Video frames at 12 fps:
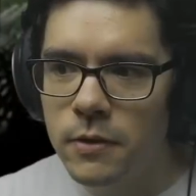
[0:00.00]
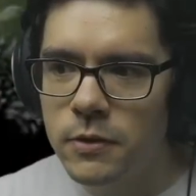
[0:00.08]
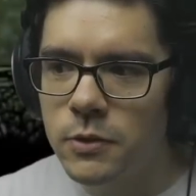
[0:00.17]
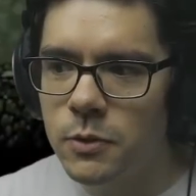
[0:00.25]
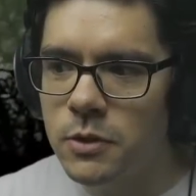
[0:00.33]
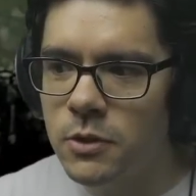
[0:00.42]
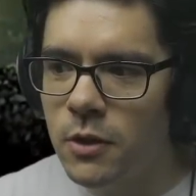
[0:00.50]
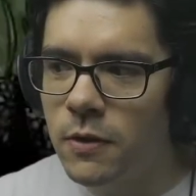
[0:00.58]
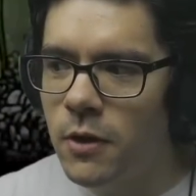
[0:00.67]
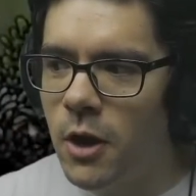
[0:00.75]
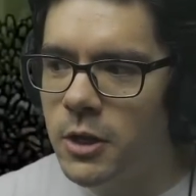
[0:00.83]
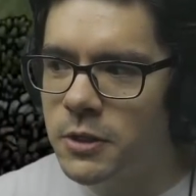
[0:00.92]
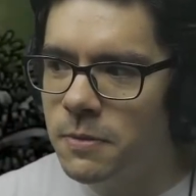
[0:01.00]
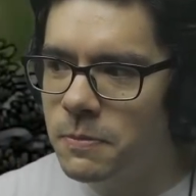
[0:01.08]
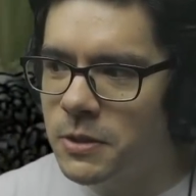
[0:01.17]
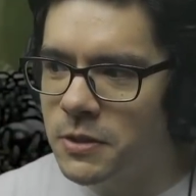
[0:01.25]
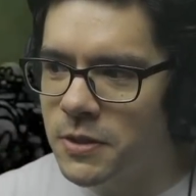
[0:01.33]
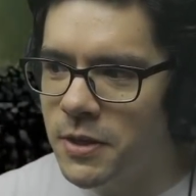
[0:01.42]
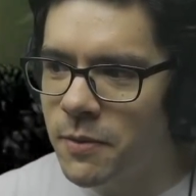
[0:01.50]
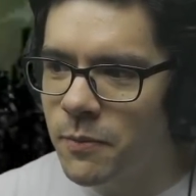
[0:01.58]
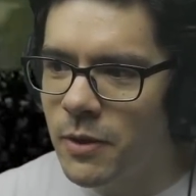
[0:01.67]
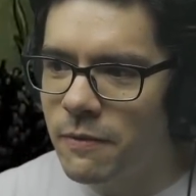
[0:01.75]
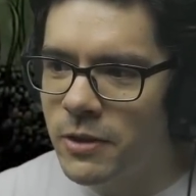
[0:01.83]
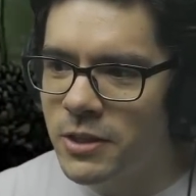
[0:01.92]
so it's awesome to see.
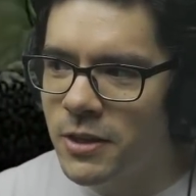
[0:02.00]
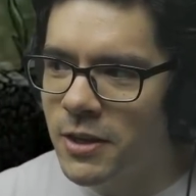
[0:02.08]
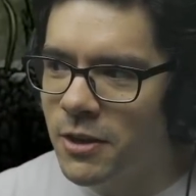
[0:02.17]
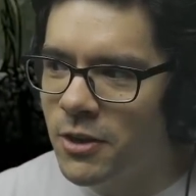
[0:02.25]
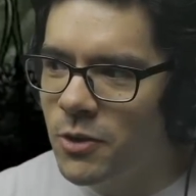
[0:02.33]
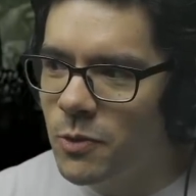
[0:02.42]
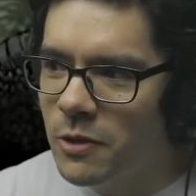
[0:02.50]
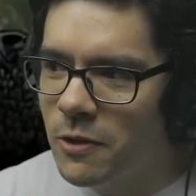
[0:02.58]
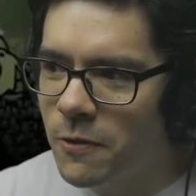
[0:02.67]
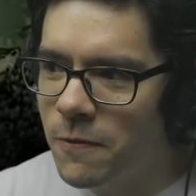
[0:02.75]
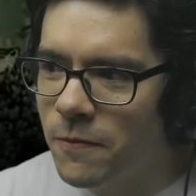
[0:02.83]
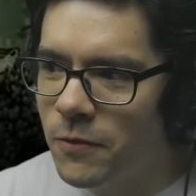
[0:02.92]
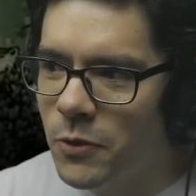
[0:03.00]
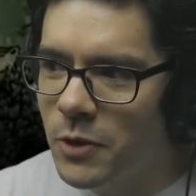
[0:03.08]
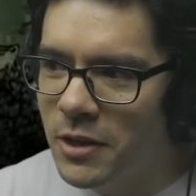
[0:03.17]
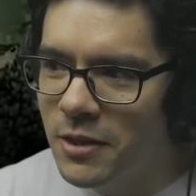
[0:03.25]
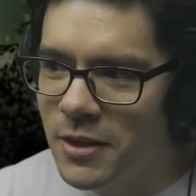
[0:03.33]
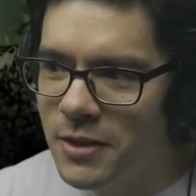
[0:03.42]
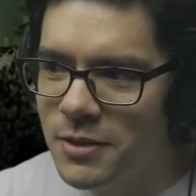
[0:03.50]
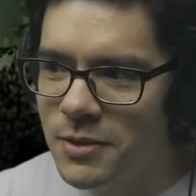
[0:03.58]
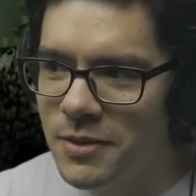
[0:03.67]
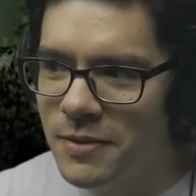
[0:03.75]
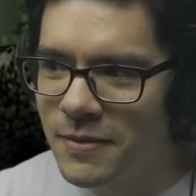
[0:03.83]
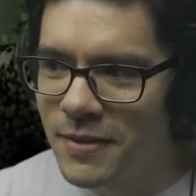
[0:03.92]
We have these like cute little floating
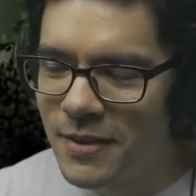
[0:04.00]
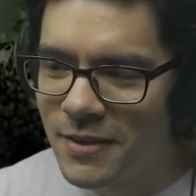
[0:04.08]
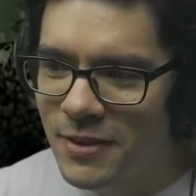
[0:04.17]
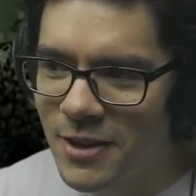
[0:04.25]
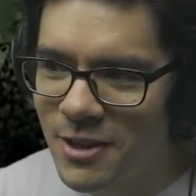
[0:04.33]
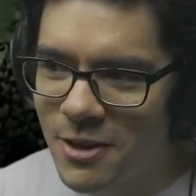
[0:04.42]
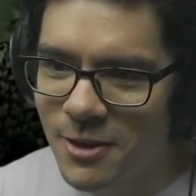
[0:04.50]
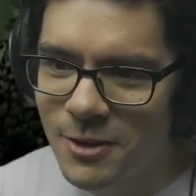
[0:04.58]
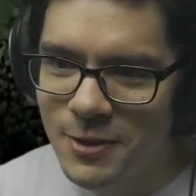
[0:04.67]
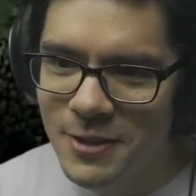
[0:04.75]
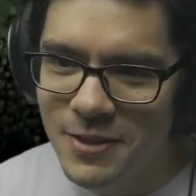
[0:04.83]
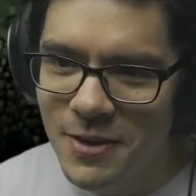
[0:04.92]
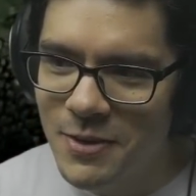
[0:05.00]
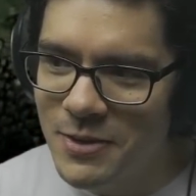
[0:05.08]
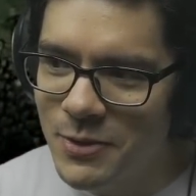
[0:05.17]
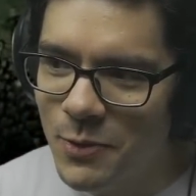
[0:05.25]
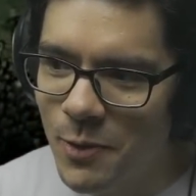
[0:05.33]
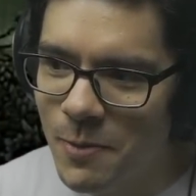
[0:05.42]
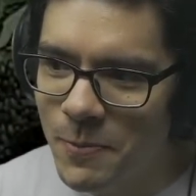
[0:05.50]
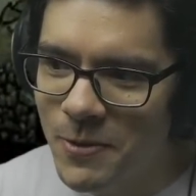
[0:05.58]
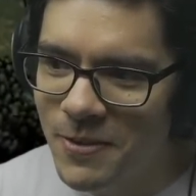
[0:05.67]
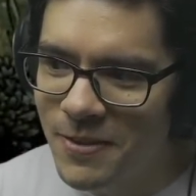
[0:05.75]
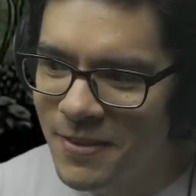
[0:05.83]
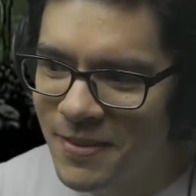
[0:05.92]
things. They're just
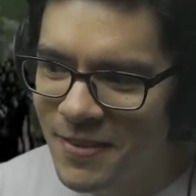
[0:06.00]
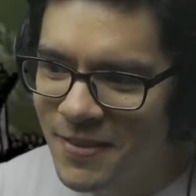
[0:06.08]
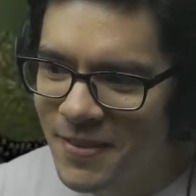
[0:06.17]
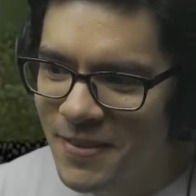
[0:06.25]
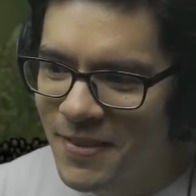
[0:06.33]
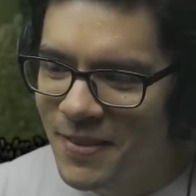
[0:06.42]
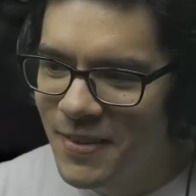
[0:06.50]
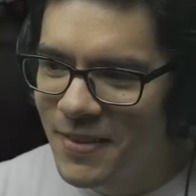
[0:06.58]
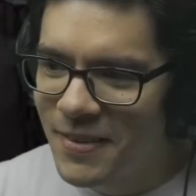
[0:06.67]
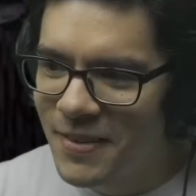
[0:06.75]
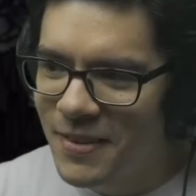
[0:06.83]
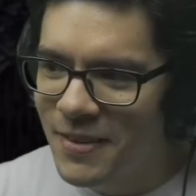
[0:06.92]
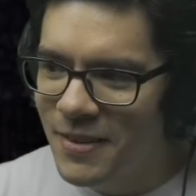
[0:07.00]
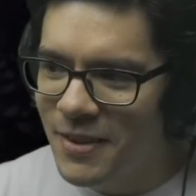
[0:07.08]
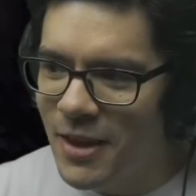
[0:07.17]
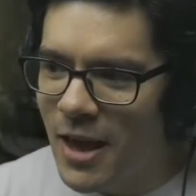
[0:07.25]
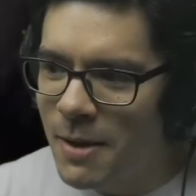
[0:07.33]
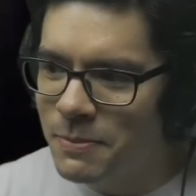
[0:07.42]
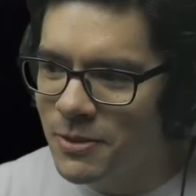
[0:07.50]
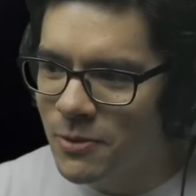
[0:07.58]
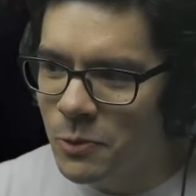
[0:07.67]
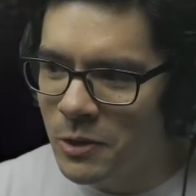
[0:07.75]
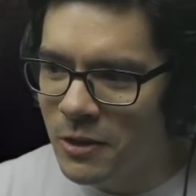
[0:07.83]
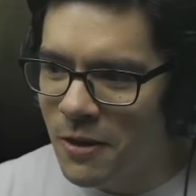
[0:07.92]
adorable. I
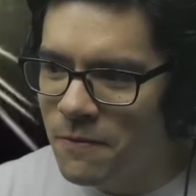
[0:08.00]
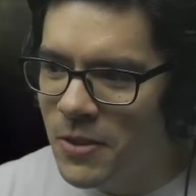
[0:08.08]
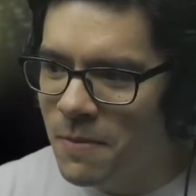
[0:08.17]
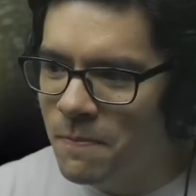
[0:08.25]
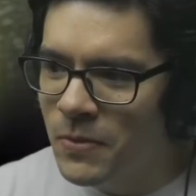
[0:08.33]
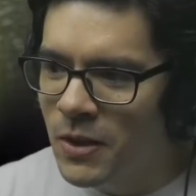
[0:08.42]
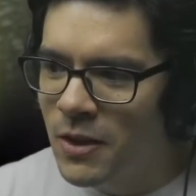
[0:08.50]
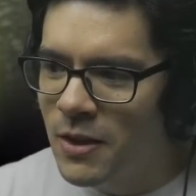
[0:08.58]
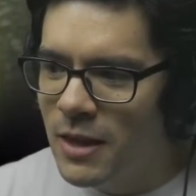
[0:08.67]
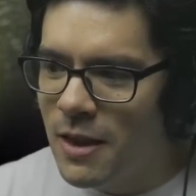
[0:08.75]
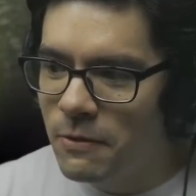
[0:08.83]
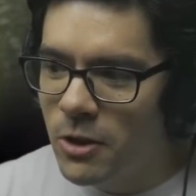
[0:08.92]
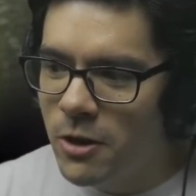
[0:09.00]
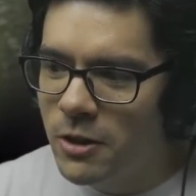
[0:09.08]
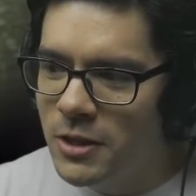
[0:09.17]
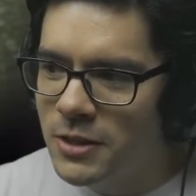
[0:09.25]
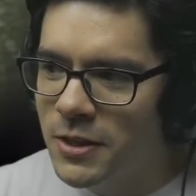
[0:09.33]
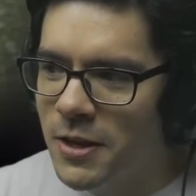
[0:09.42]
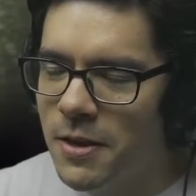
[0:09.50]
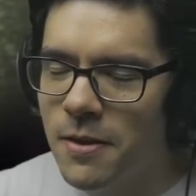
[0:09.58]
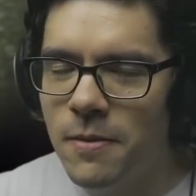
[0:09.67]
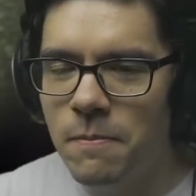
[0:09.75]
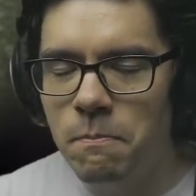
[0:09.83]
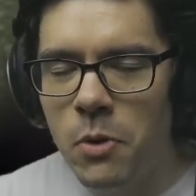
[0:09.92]
absolutely love them. You have a lot of these like
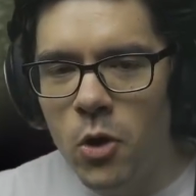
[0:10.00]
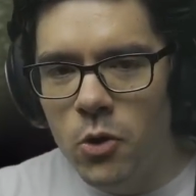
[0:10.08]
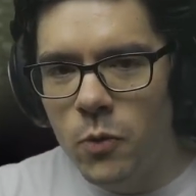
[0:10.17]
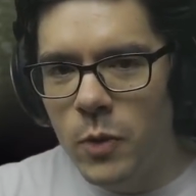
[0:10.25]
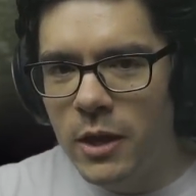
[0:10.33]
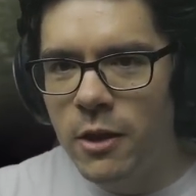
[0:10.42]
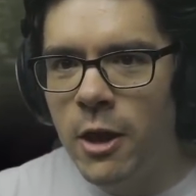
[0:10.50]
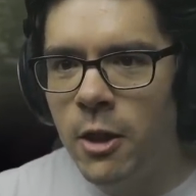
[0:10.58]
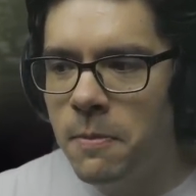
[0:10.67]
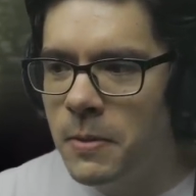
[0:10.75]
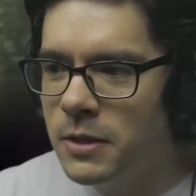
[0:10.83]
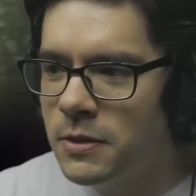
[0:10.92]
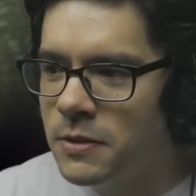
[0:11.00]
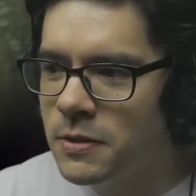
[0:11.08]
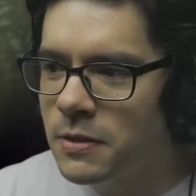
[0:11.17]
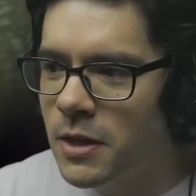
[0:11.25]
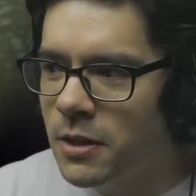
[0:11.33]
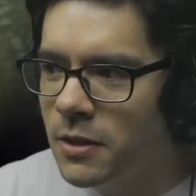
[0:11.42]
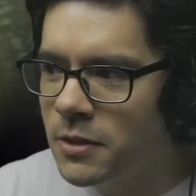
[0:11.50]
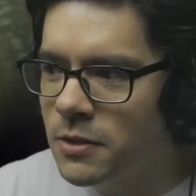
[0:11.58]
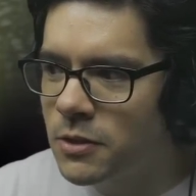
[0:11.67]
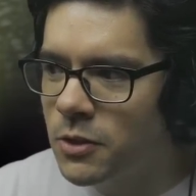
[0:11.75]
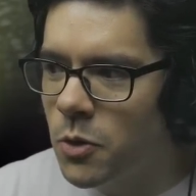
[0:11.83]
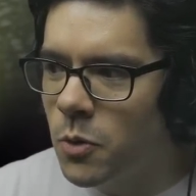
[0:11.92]
pogoing elements in this,
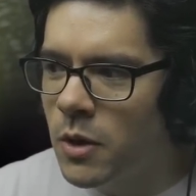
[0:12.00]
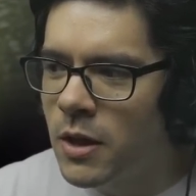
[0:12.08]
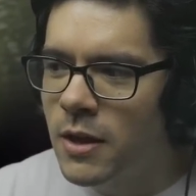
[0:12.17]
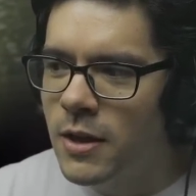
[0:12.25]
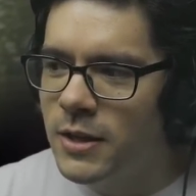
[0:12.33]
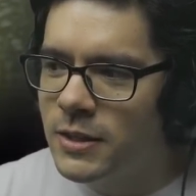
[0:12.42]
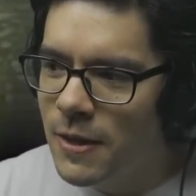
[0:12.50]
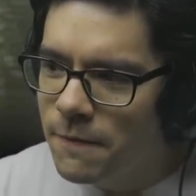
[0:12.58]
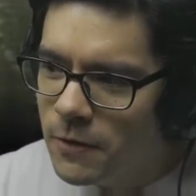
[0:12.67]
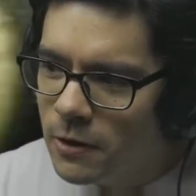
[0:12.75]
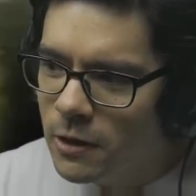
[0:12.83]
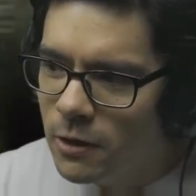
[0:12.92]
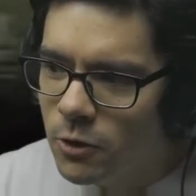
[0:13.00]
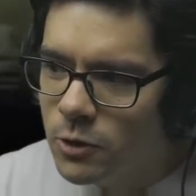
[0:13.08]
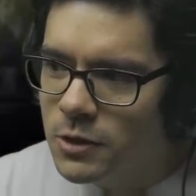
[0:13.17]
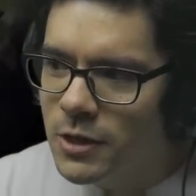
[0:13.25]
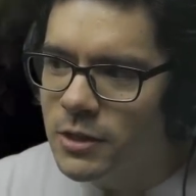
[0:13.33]
so it definitely looks like